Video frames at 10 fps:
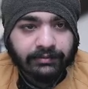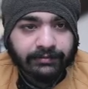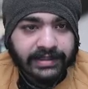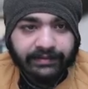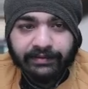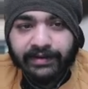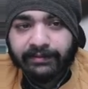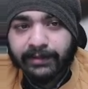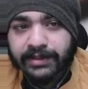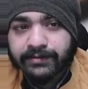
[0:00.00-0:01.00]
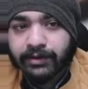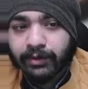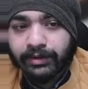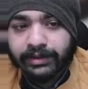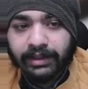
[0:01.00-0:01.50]
75 minutes for the
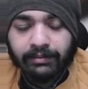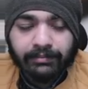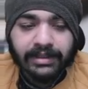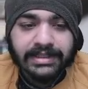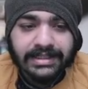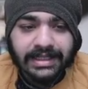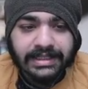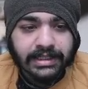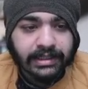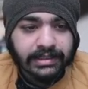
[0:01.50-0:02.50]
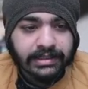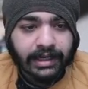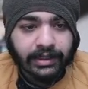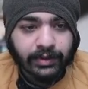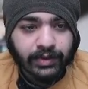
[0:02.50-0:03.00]
whole thing, but suggested is
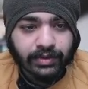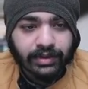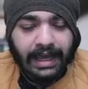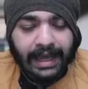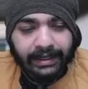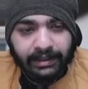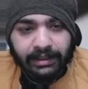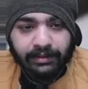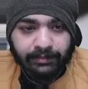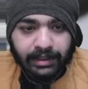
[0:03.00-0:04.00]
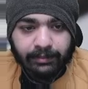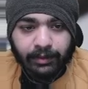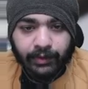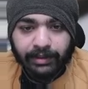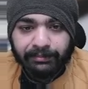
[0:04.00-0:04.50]
that you should ideally be
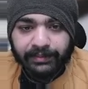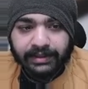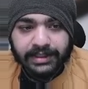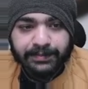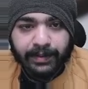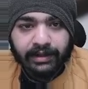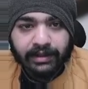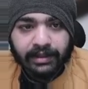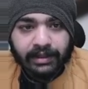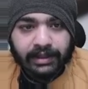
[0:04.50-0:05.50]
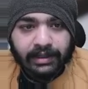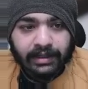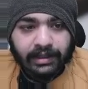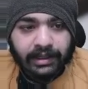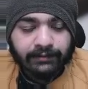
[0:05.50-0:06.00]
able to complete this part
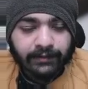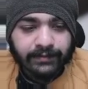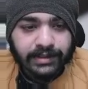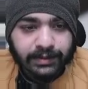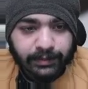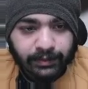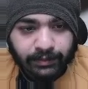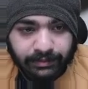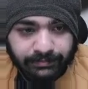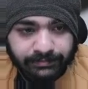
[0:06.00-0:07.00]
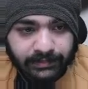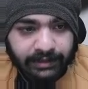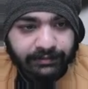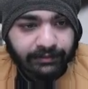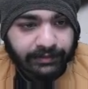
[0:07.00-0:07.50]
in 50 Minuten,
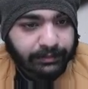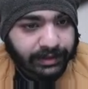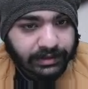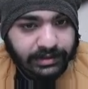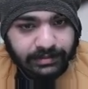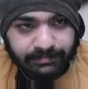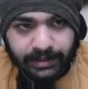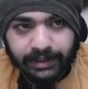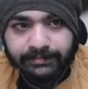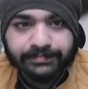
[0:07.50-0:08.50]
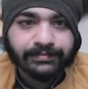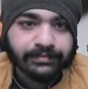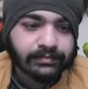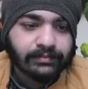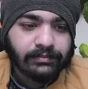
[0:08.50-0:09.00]
in 50 minutes. Yeah.
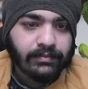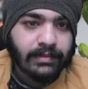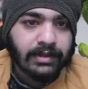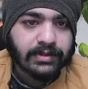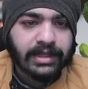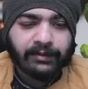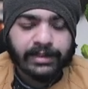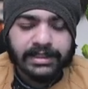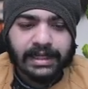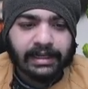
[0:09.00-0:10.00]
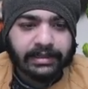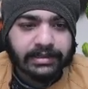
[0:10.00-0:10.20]
So that was Teil 1.